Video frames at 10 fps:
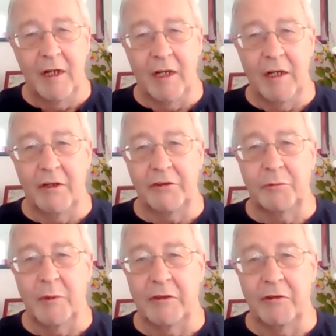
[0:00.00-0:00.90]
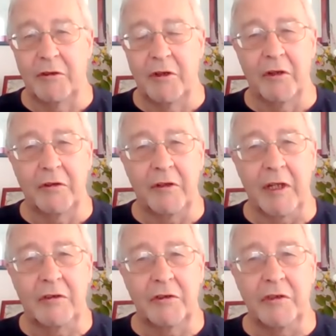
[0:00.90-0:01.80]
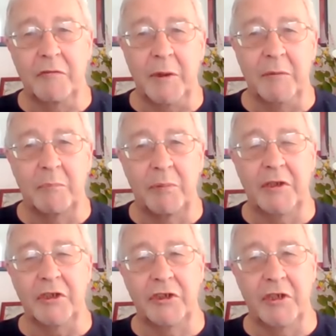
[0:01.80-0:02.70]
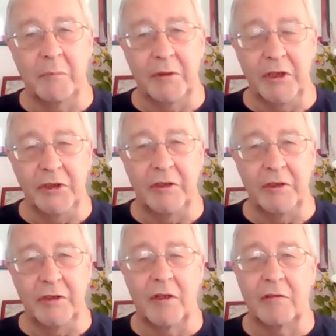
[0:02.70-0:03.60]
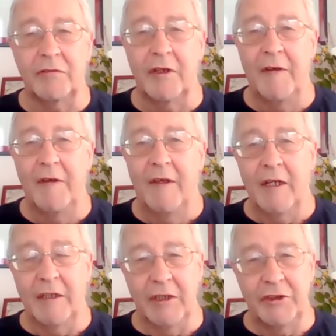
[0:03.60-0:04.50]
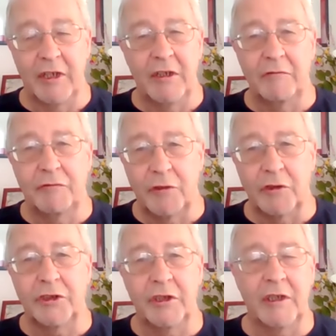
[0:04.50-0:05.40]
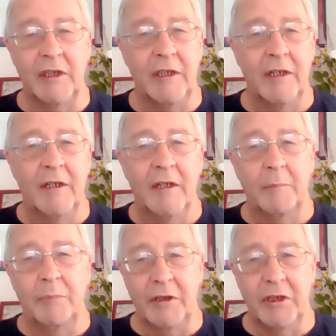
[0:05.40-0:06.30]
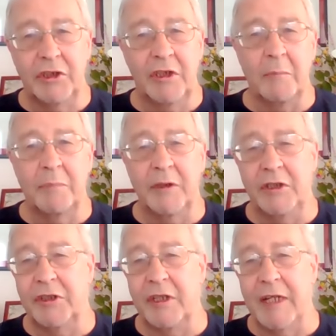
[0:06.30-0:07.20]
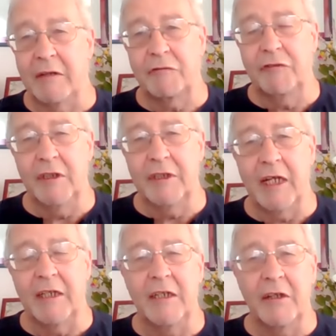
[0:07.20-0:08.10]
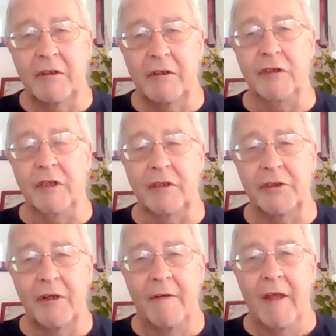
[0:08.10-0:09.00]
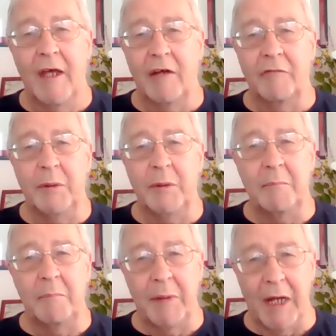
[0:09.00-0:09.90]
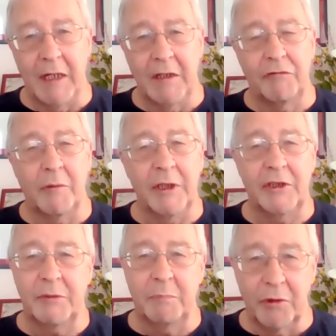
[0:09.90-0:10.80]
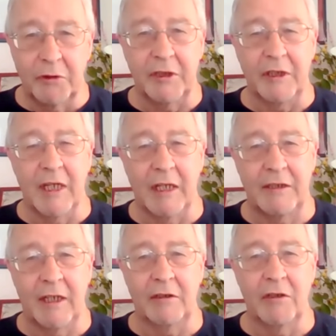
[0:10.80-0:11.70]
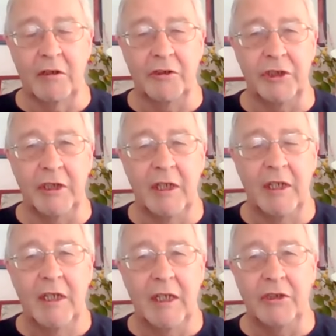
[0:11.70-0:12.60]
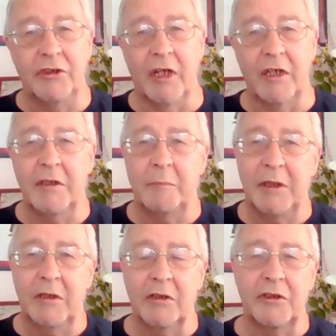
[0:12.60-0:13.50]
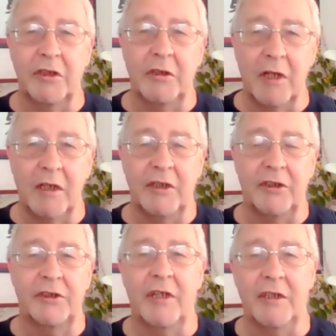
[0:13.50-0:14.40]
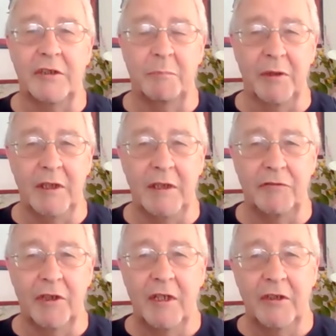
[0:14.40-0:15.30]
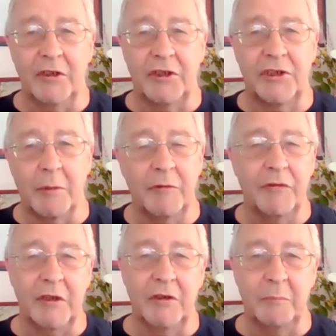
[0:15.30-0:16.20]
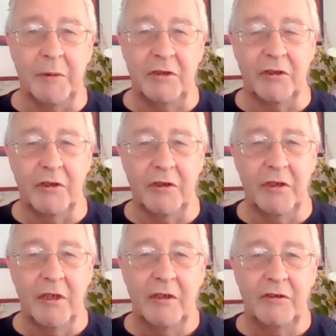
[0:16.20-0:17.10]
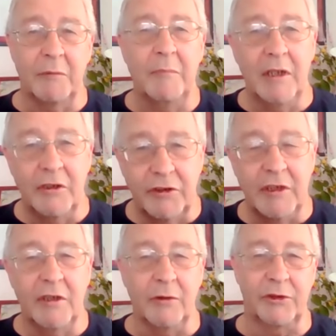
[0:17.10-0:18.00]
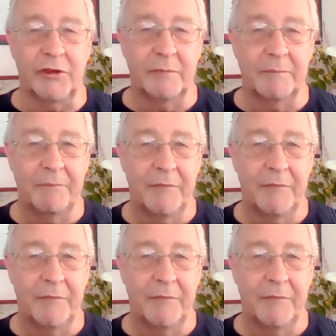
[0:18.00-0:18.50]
I asked whether or not there couldn't have been British companies involved, and they said, unfortunately, British companies in that field and in other fields have been banned from exporting that technology in China because the United States believed that some of it could be turned to military use.